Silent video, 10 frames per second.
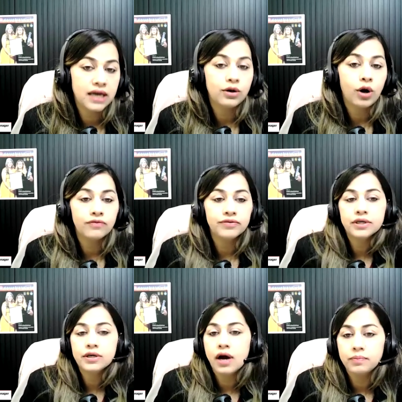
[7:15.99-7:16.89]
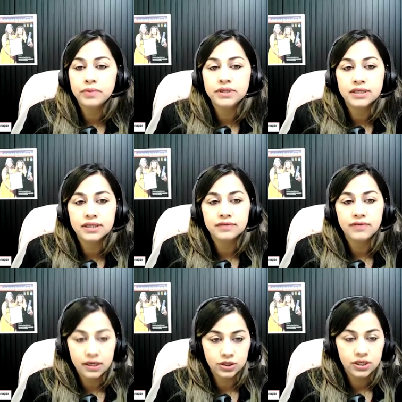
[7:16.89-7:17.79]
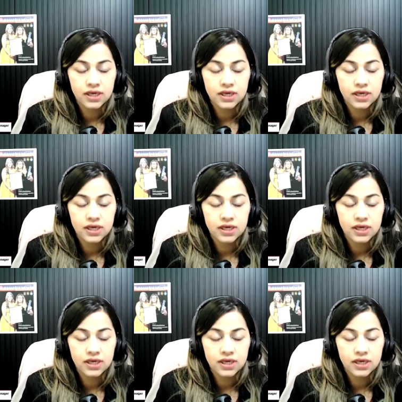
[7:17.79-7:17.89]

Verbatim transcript: and offer a competitive edge.